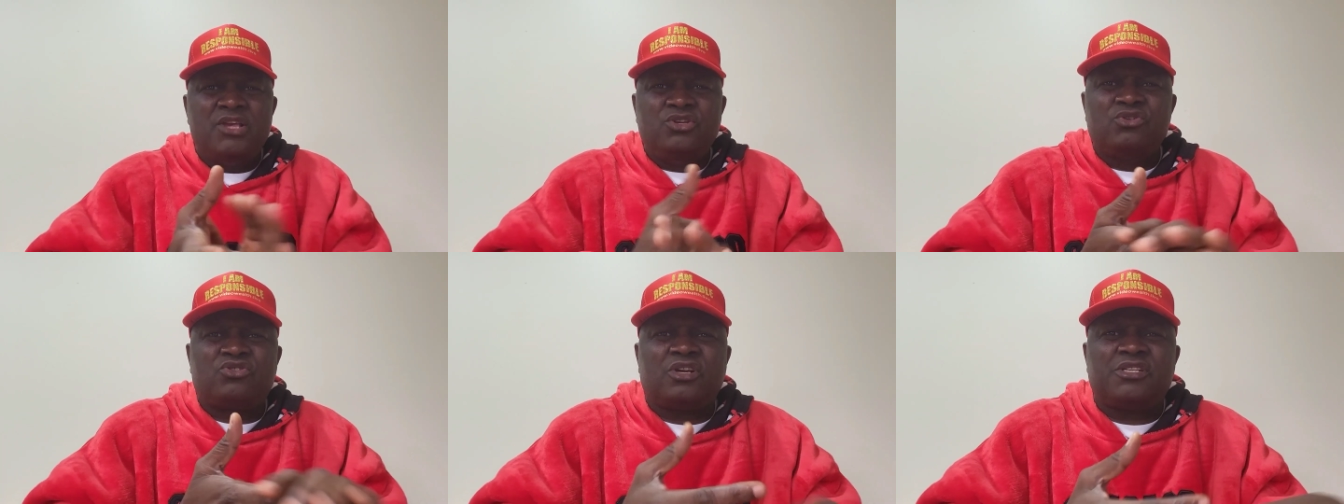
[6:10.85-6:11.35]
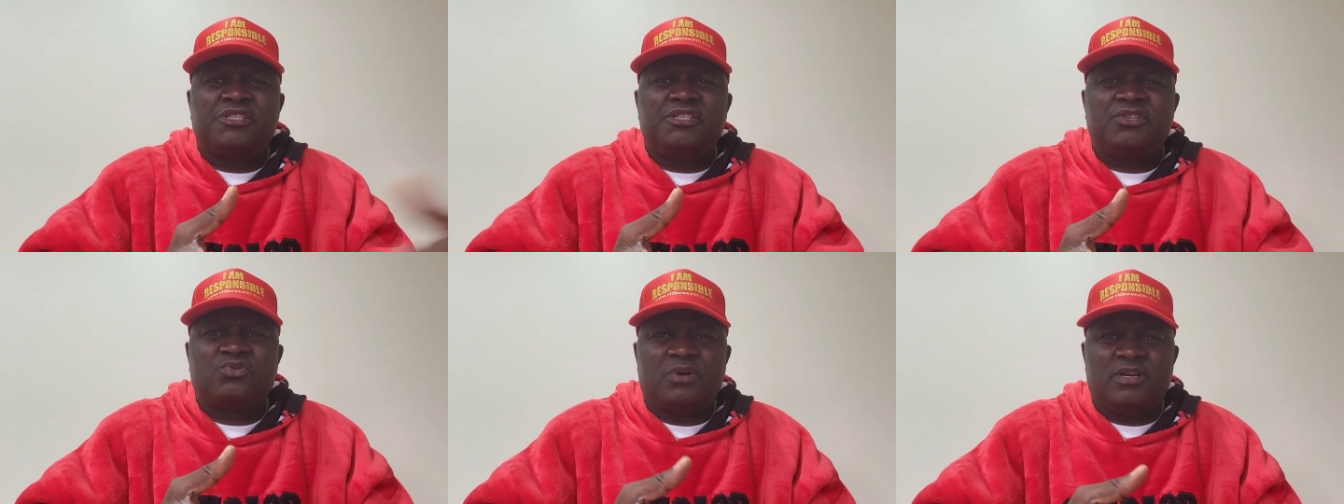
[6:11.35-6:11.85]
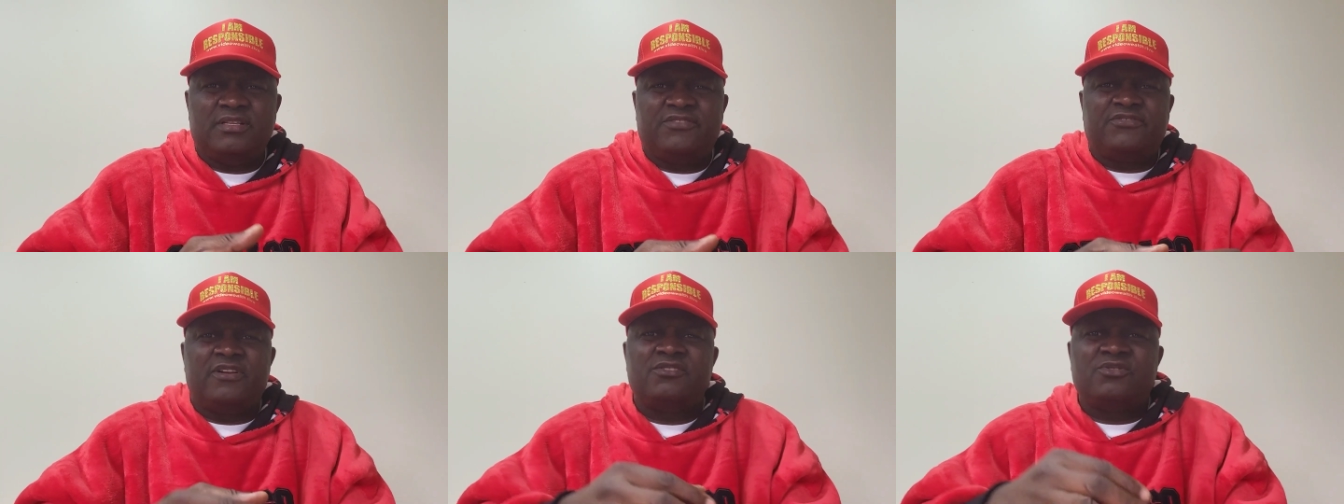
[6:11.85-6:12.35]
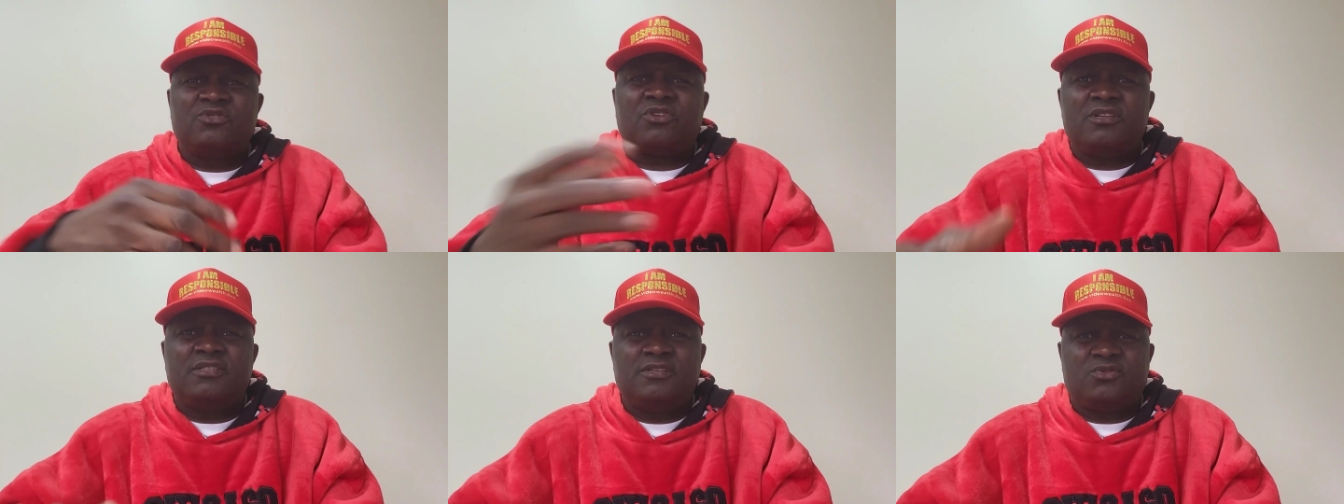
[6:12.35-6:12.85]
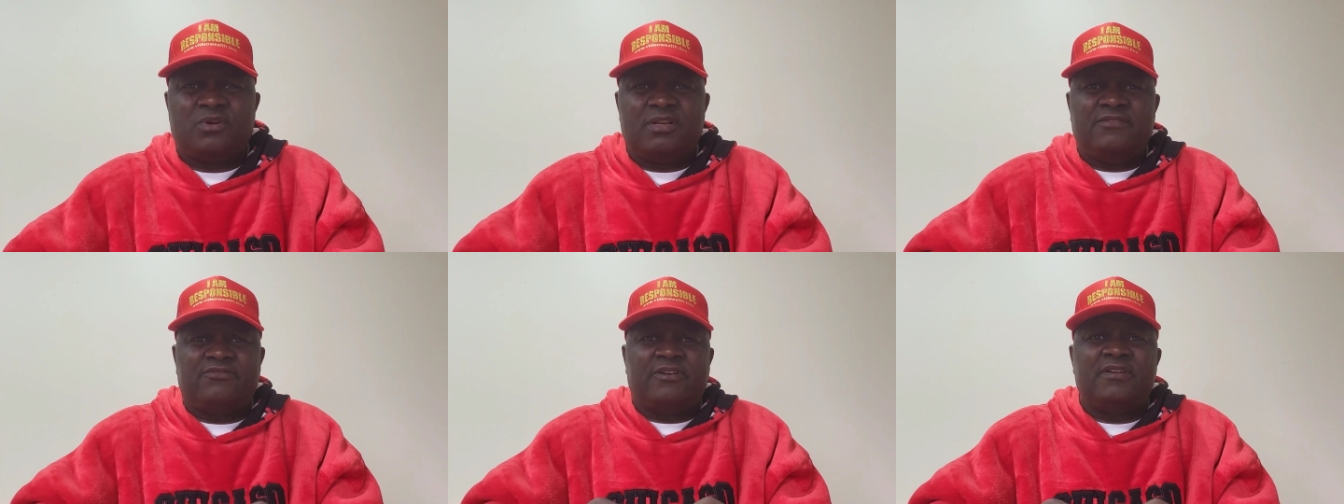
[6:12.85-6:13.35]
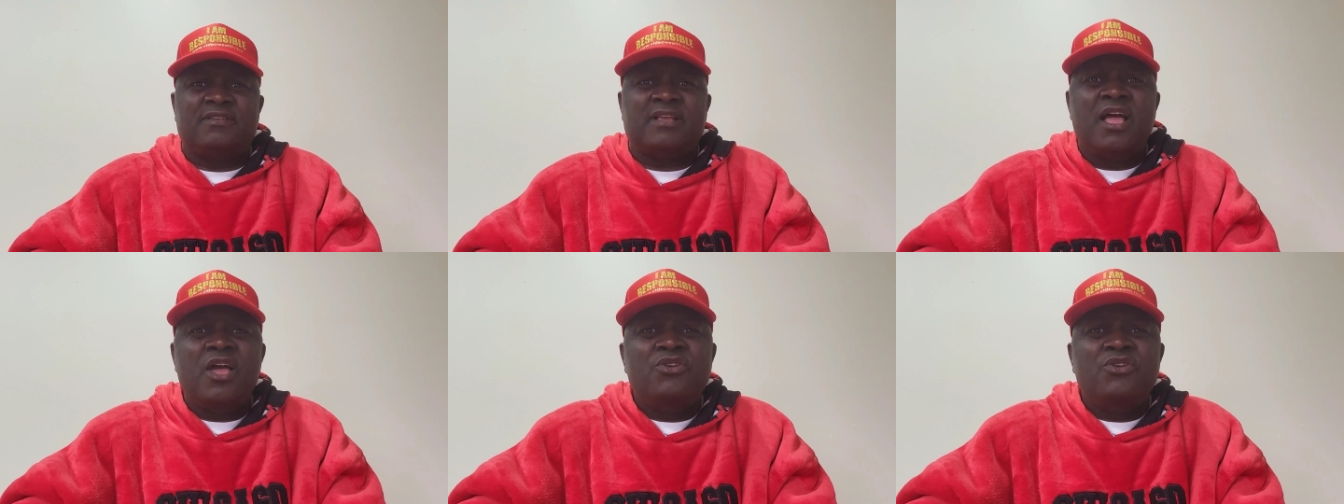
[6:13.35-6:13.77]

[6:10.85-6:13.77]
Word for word: You touch this one, it fails. You touch this one, it fails.